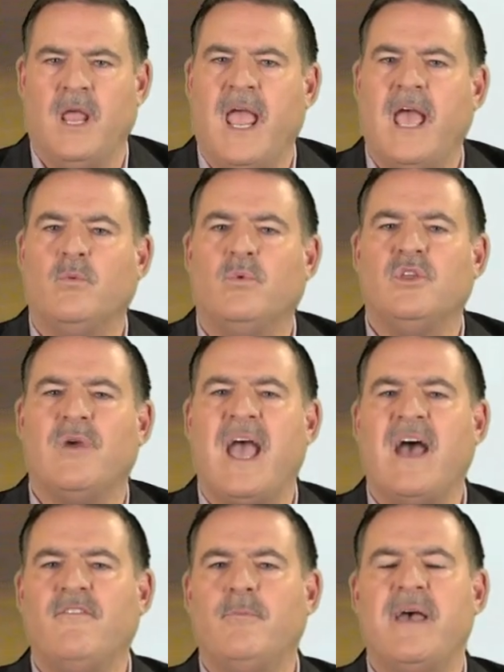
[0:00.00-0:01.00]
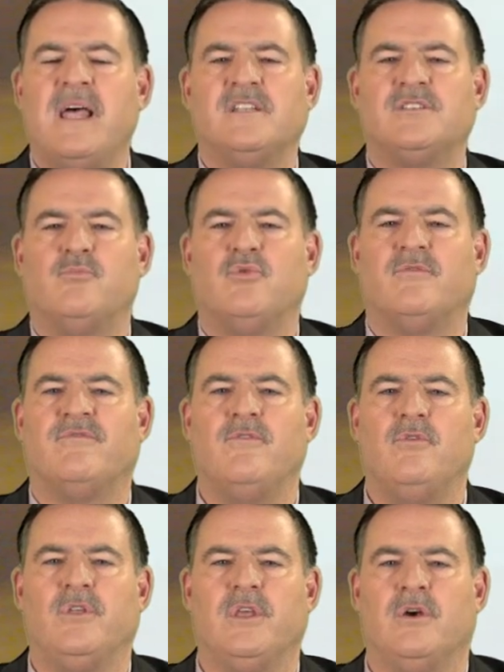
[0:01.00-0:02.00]
And when you have a balanced
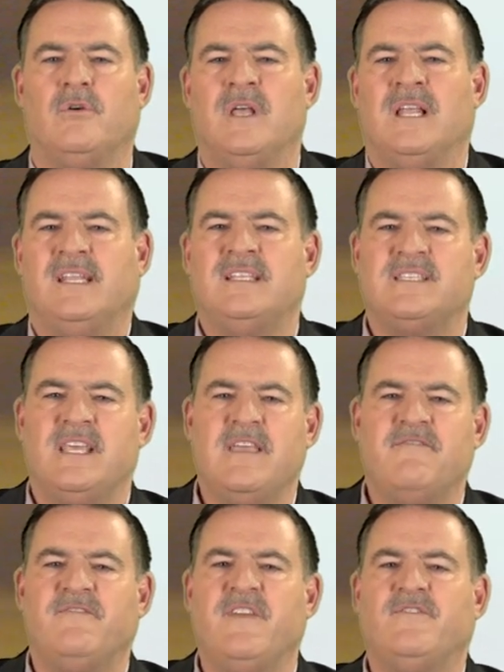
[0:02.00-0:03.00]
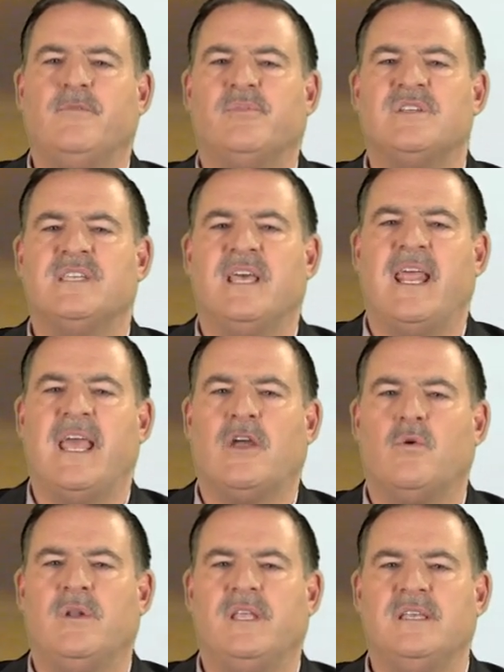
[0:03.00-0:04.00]
portfolio, let's say 50%
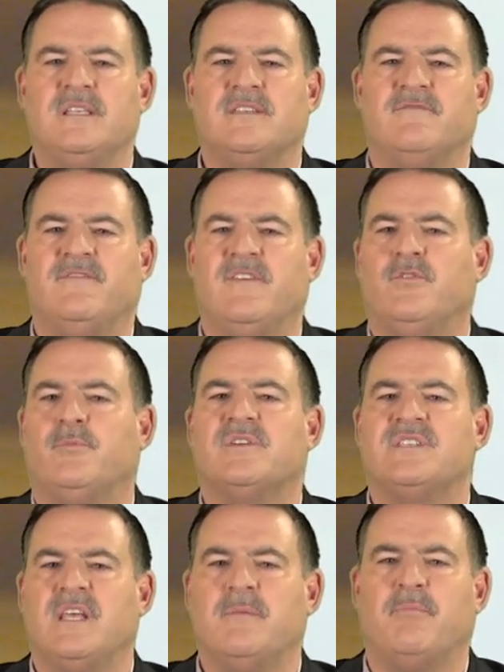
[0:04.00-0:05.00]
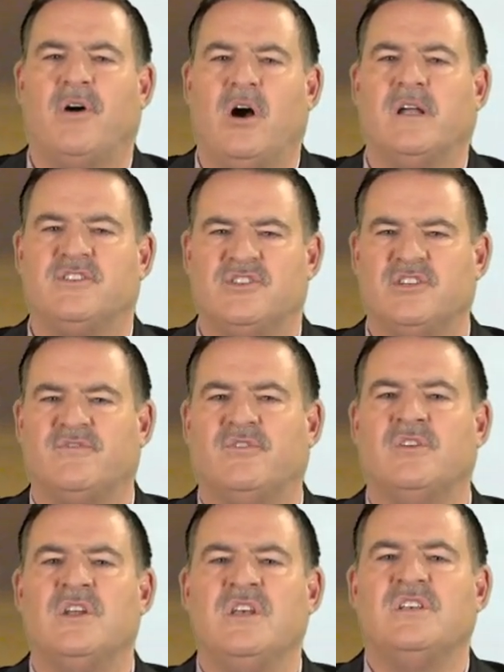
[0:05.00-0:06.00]
equities and 50% bonds, just
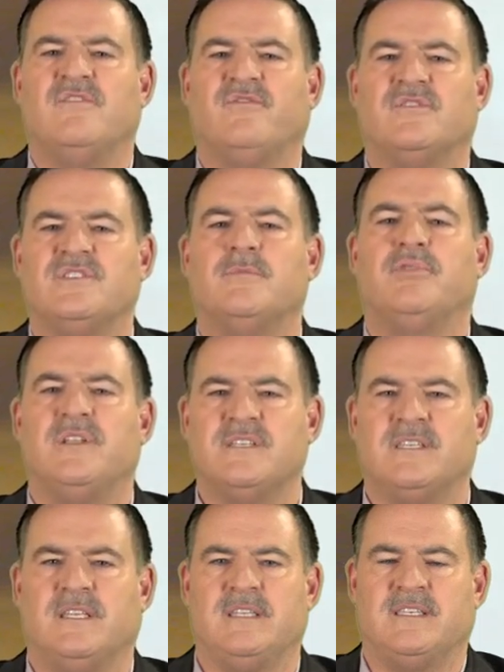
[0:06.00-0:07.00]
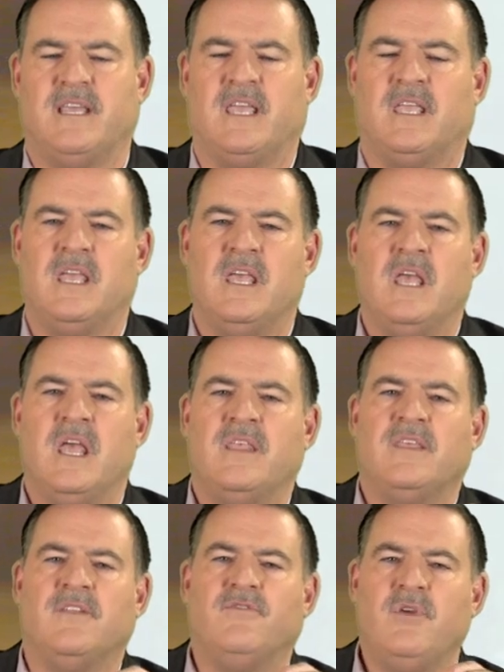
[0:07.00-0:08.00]
for, for simplicity's sake,
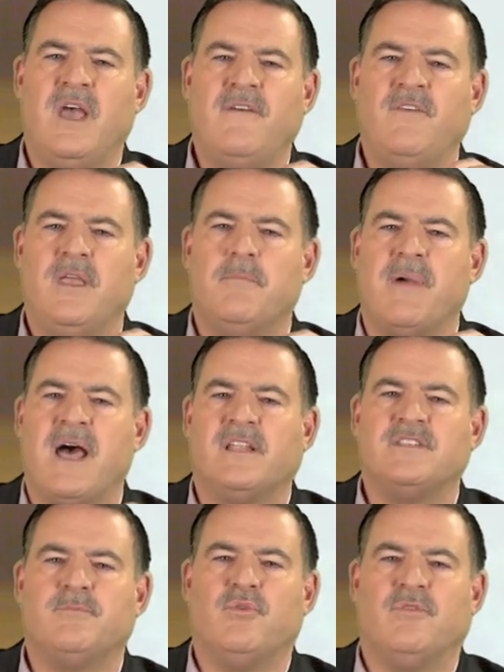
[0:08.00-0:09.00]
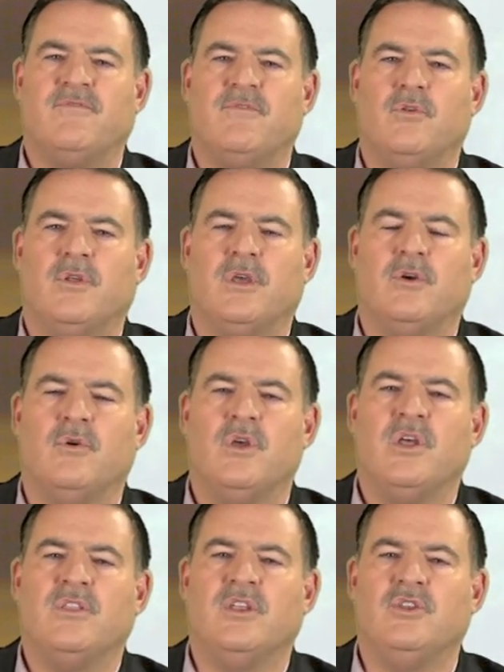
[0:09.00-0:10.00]
that if you have a balanced portfolio,
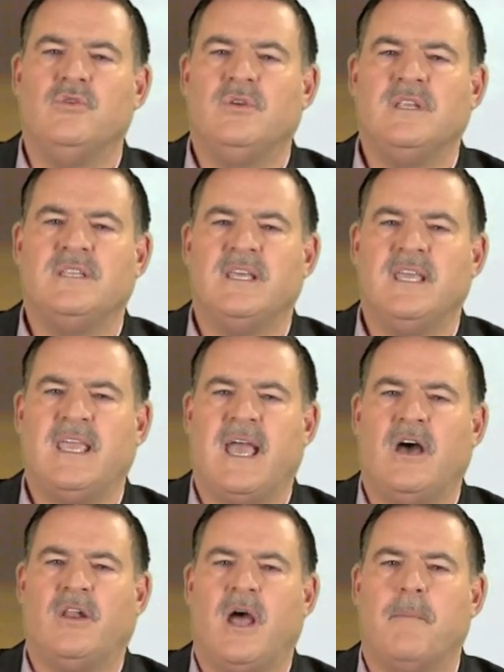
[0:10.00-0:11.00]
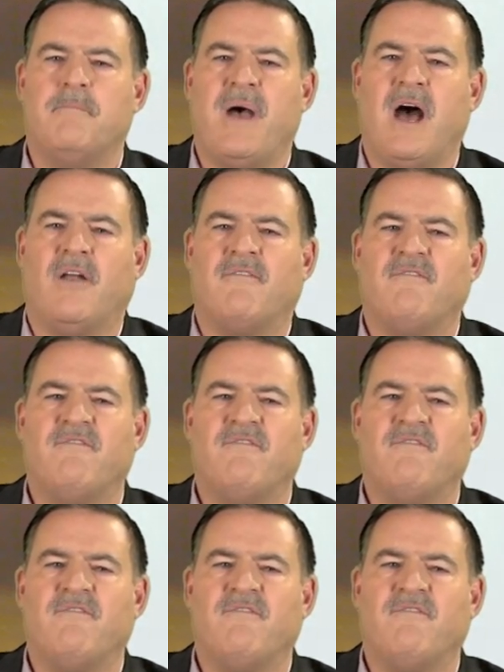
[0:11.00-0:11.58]
that you can take out about